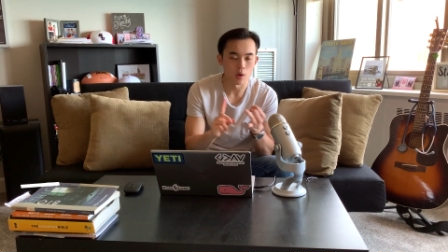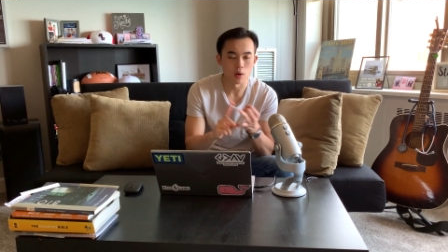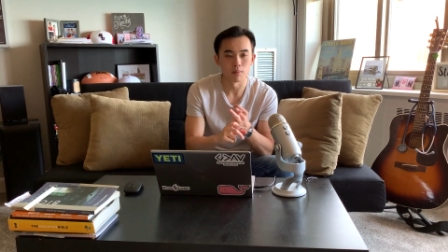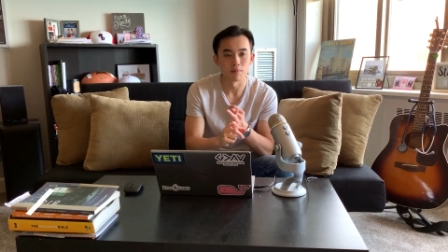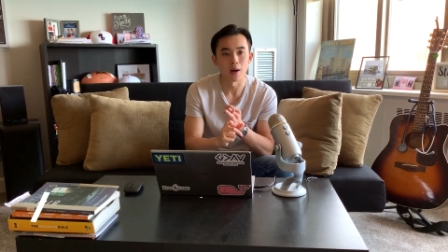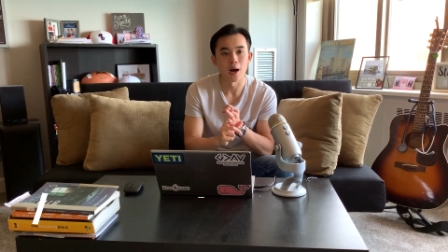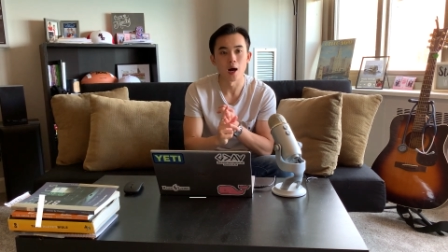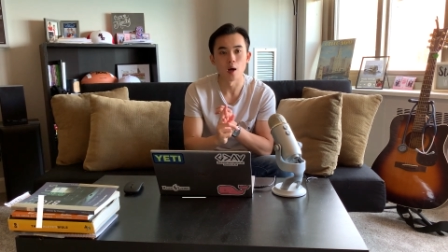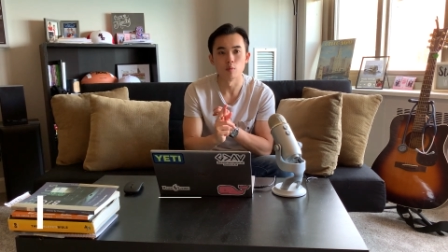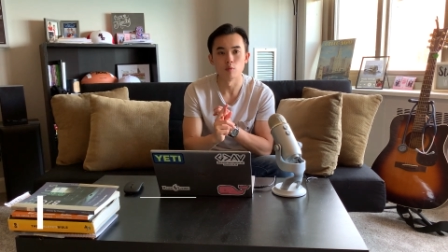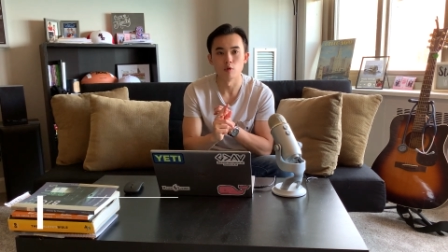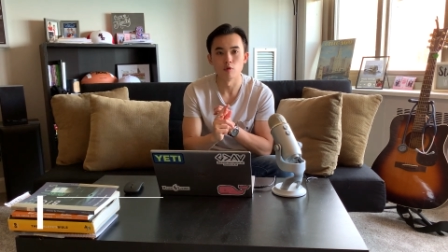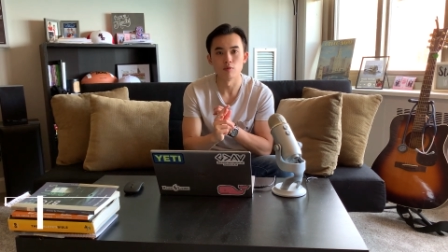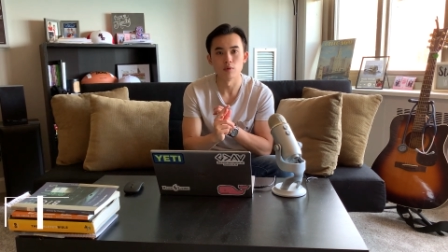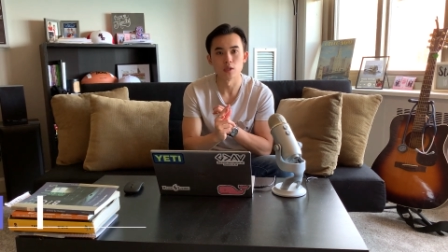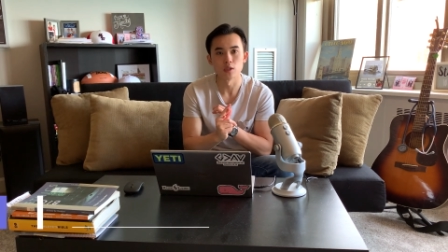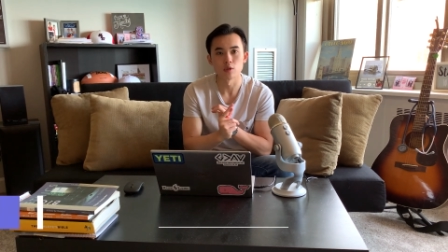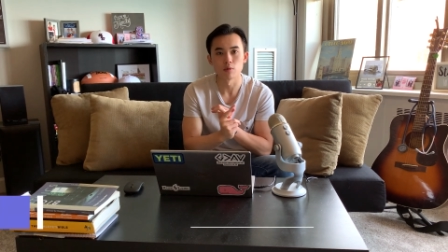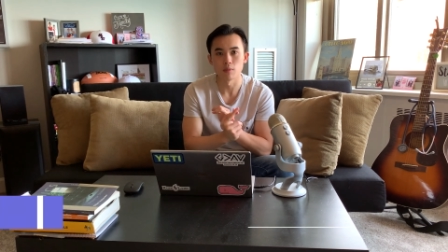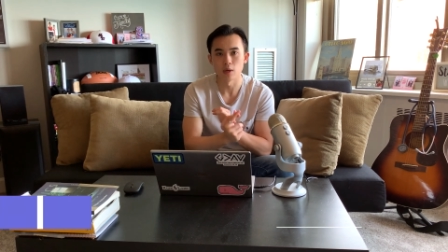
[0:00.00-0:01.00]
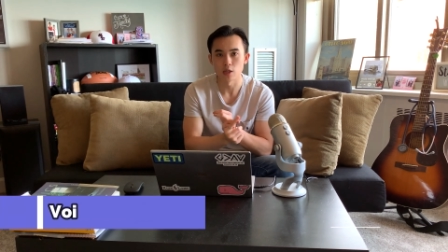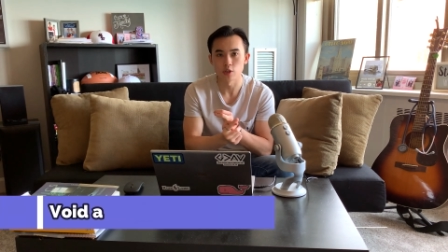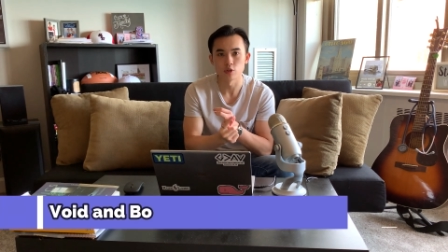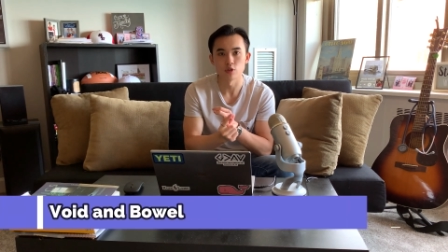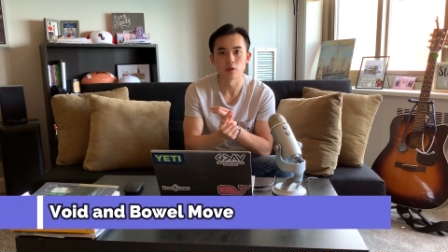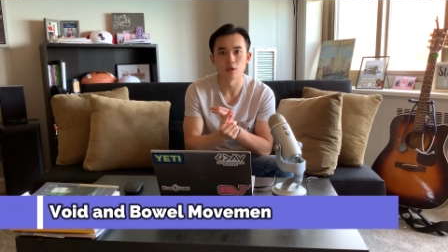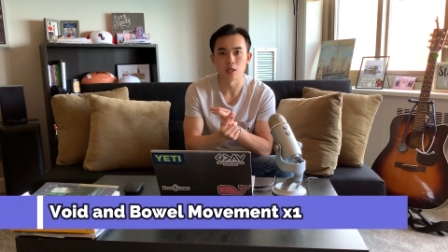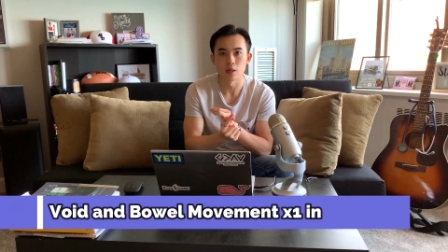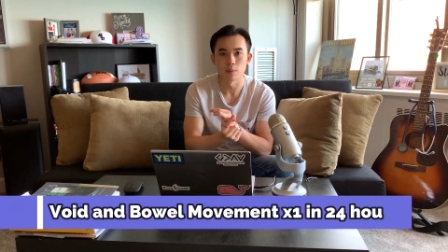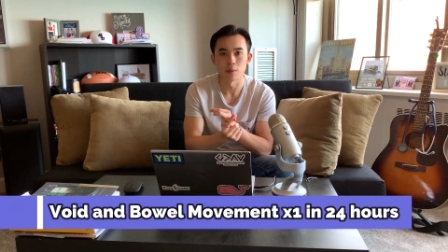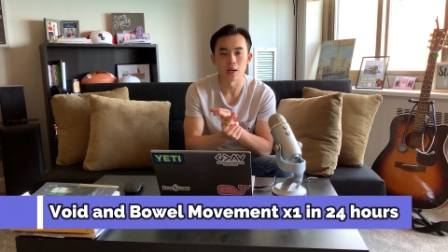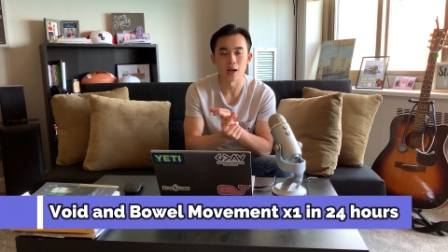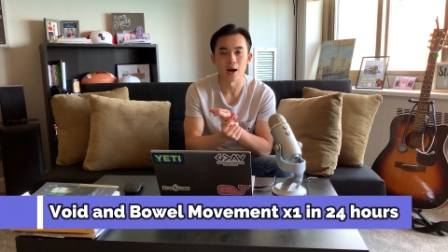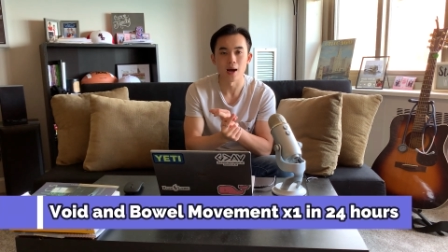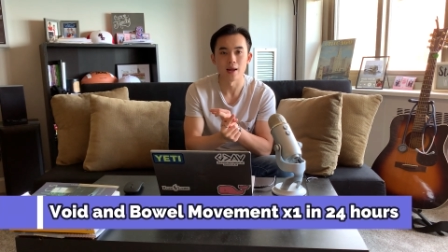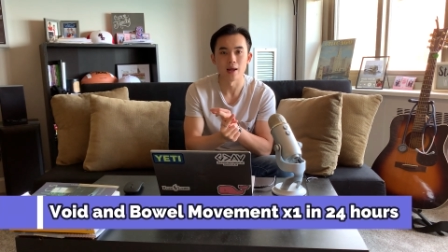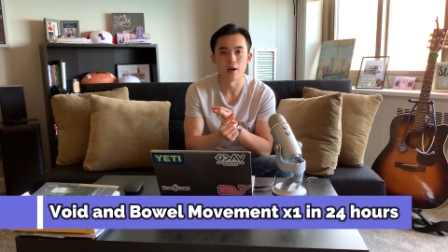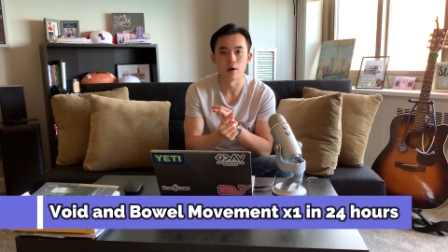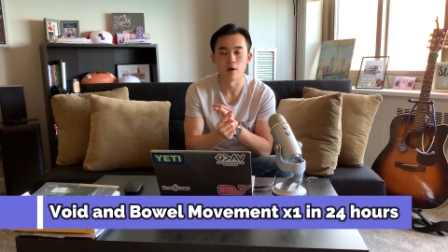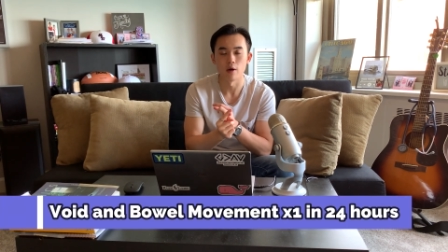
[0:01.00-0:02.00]
one bowel movement. So make sure you keep an
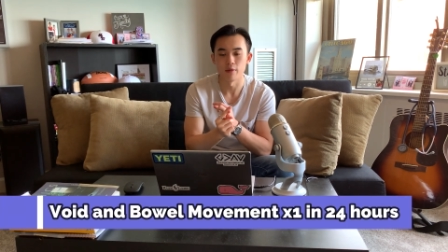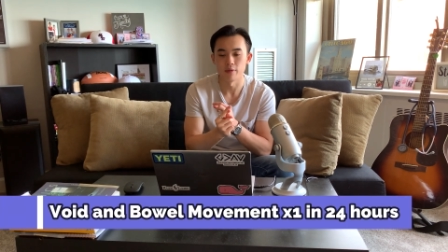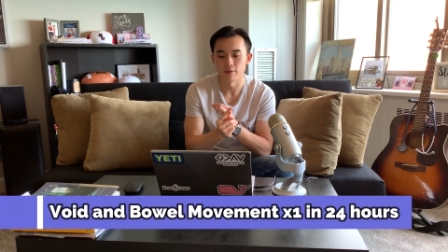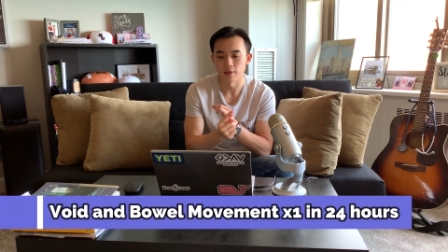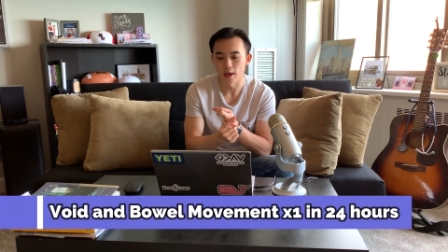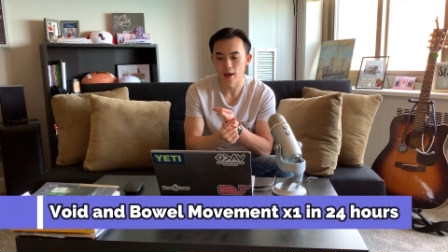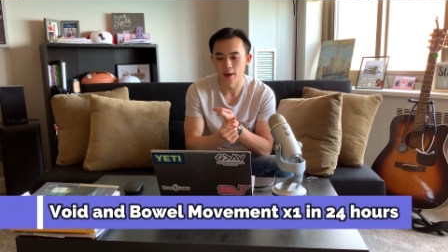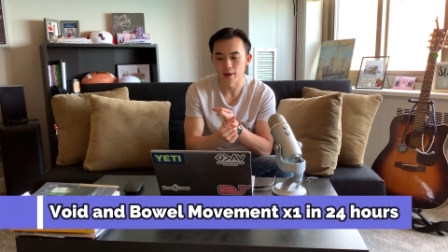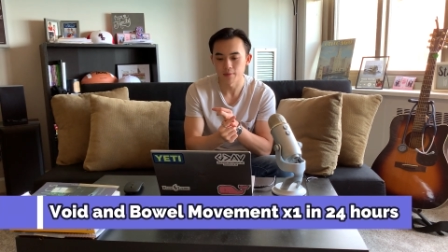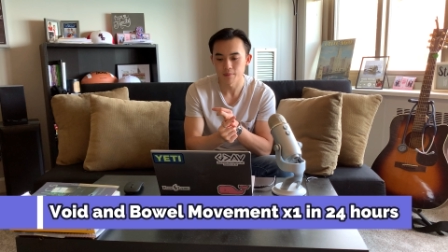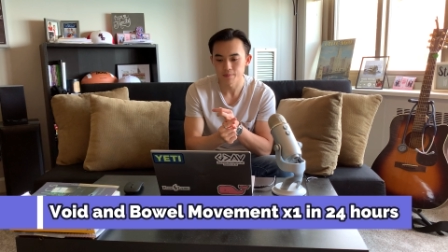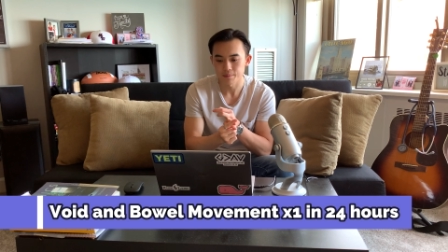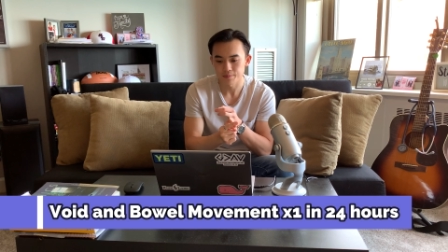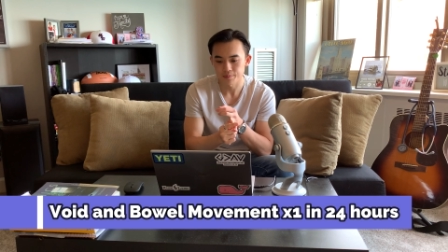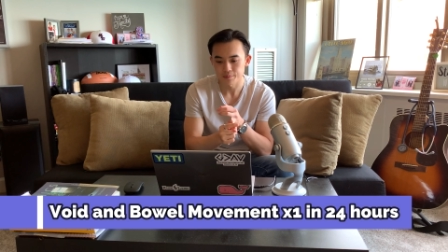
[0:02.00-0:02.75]
eye out on that.